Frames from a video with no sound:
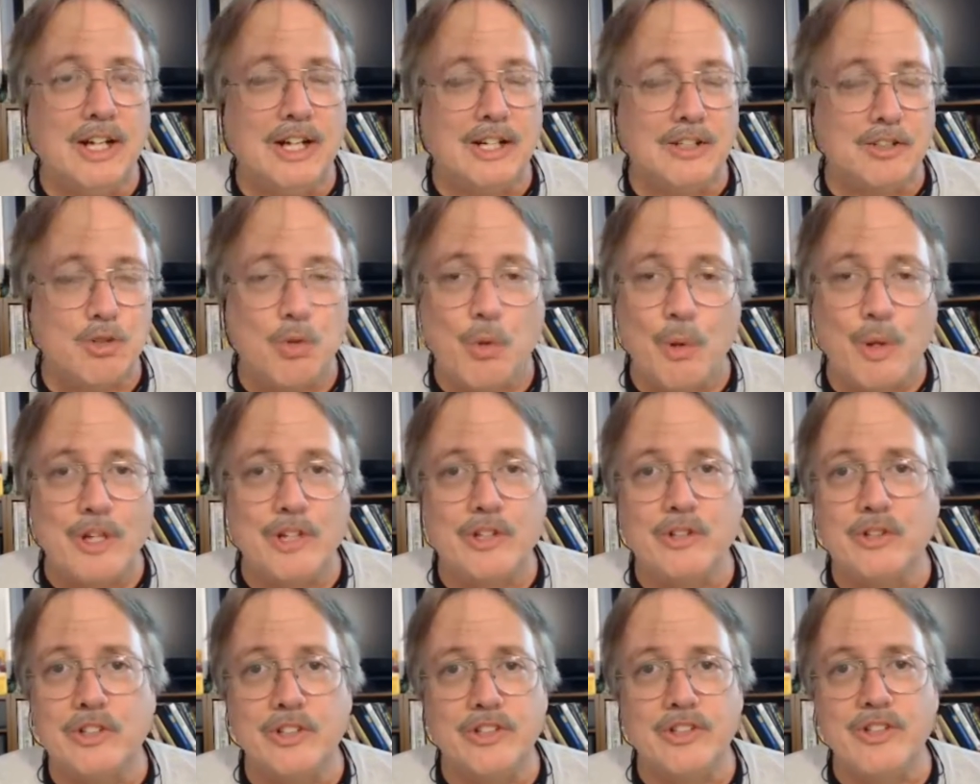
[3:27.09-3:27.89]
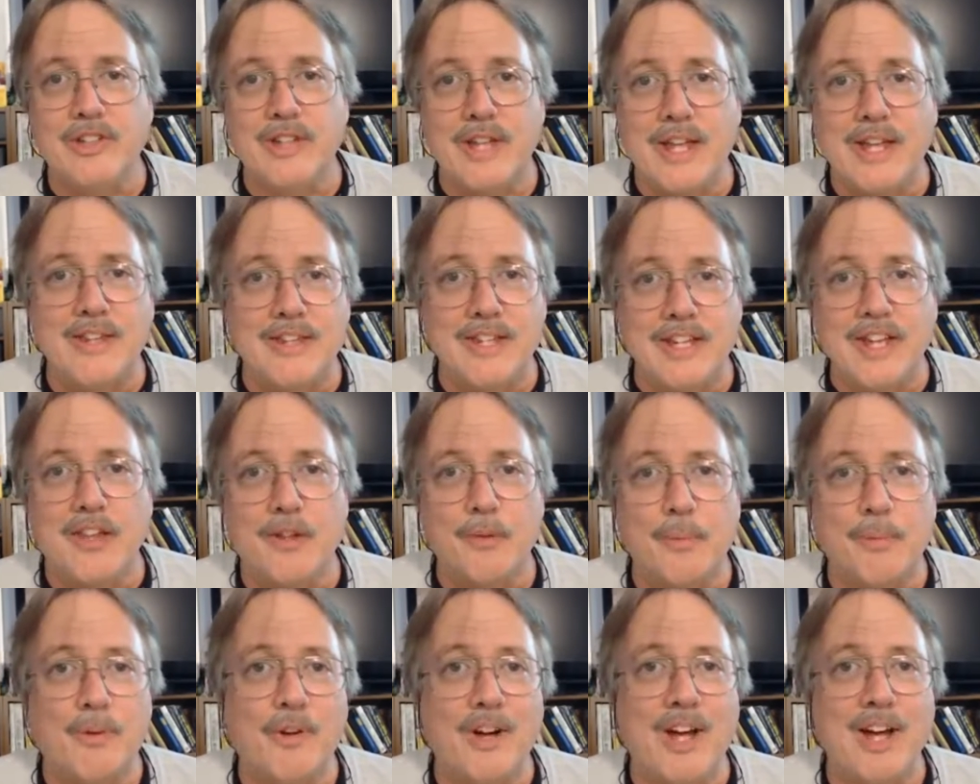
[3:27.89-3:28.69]
Twitter and the other
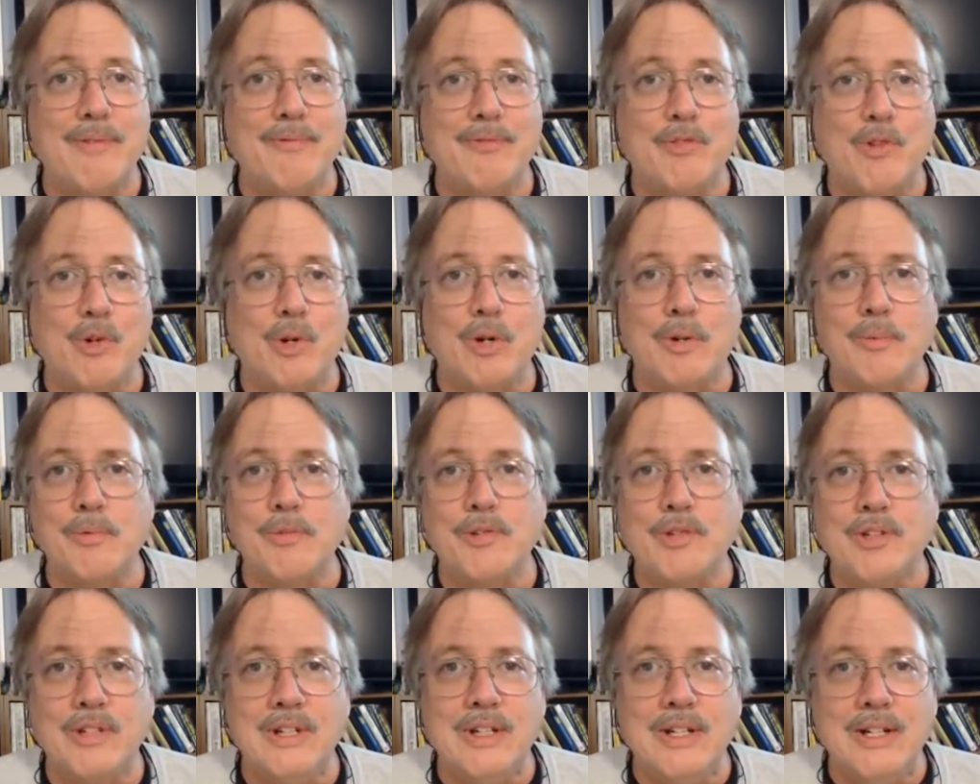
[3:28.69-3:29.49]
platforms.